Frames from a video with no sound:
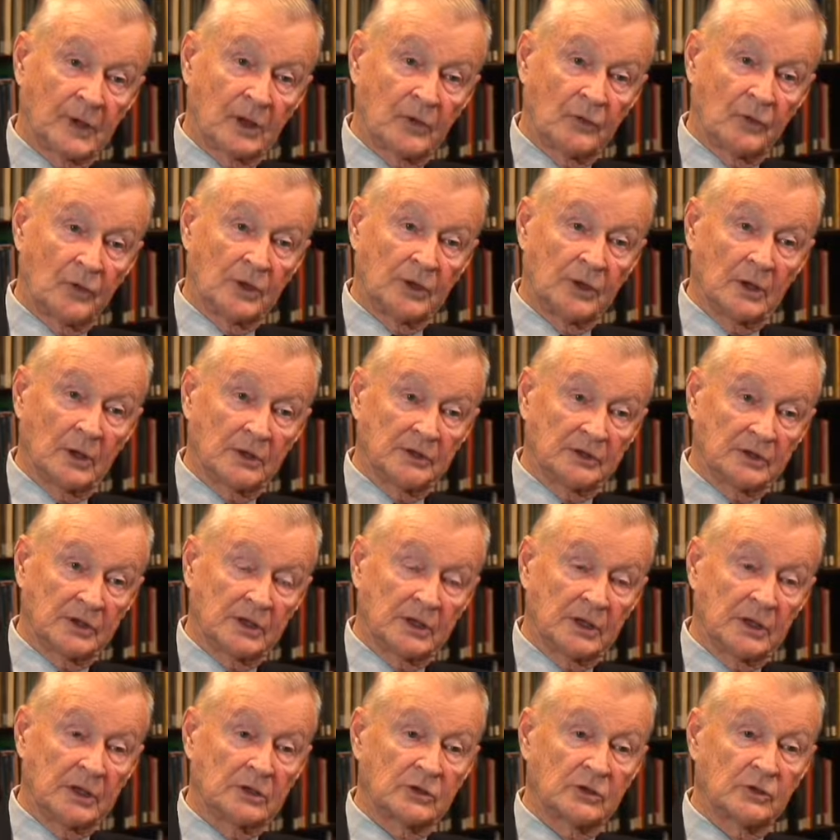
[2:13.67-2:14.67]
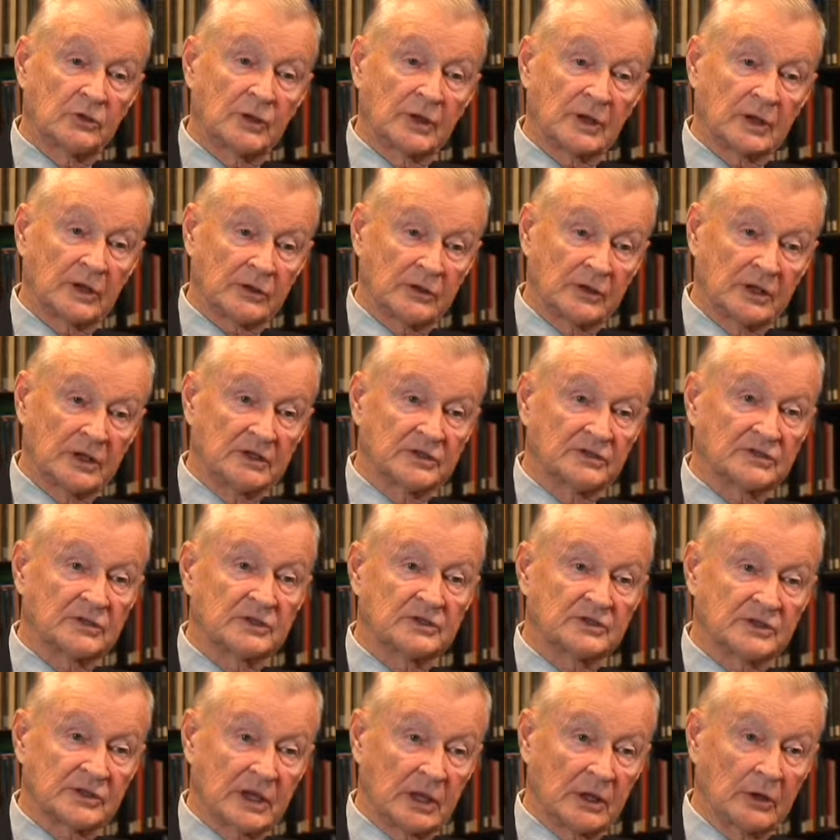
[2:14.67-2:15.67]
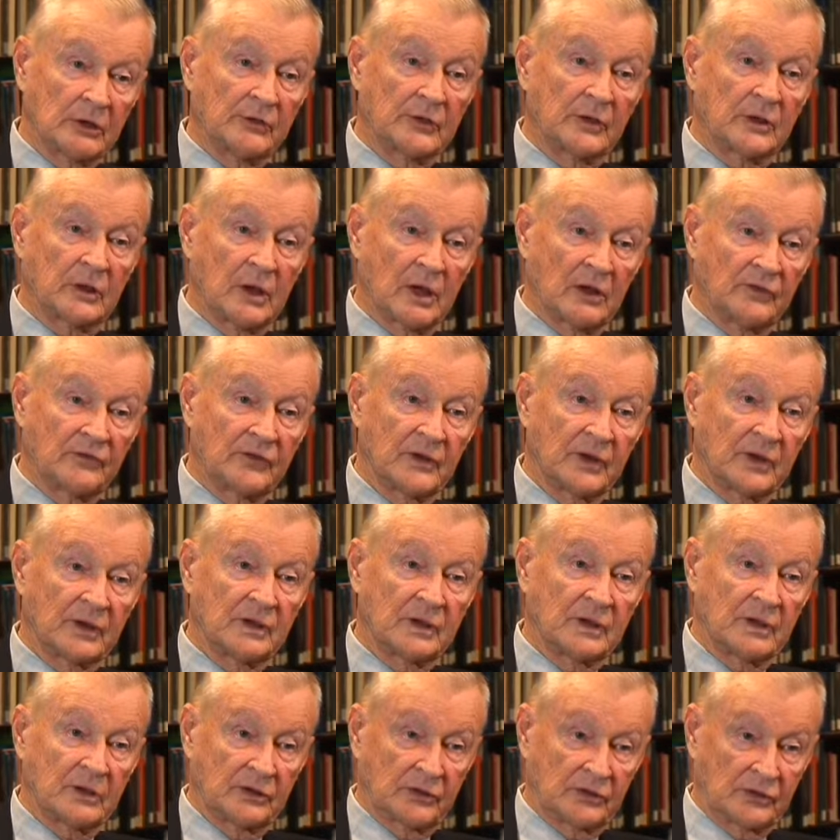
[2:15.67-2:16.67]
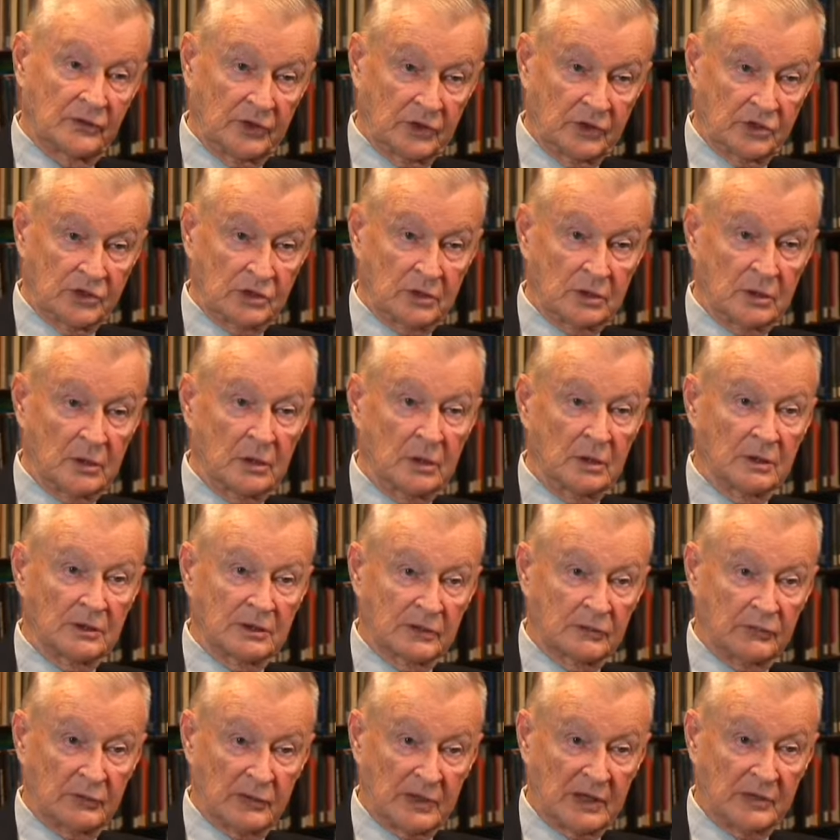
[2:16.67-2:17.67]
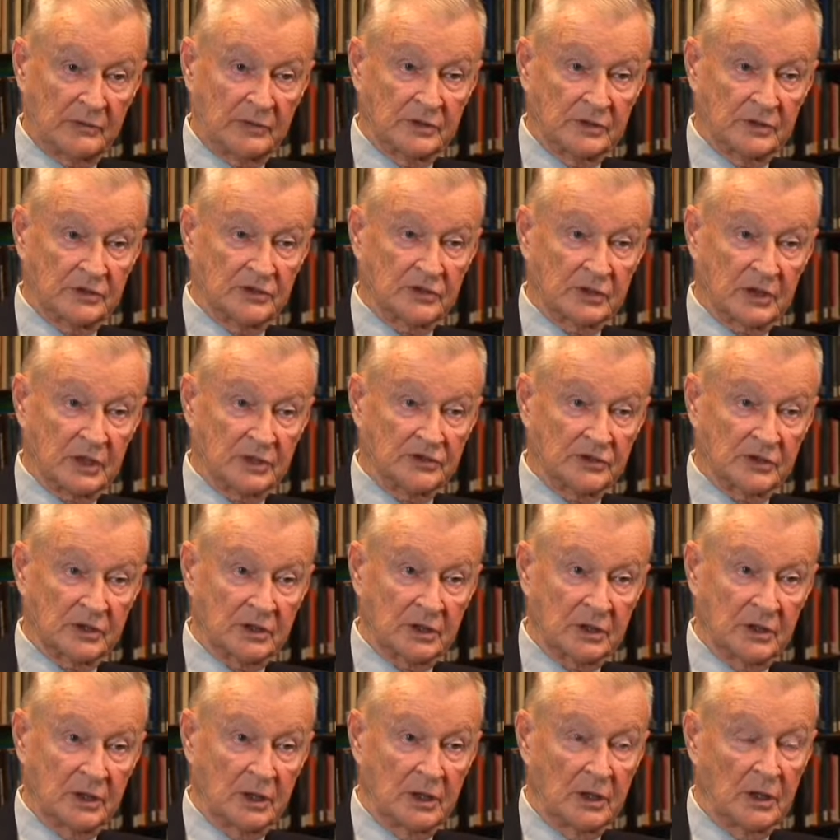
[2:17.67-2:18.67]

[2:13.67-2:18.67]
We don't need to increase the scale of the conflict in the region that we have been discussing,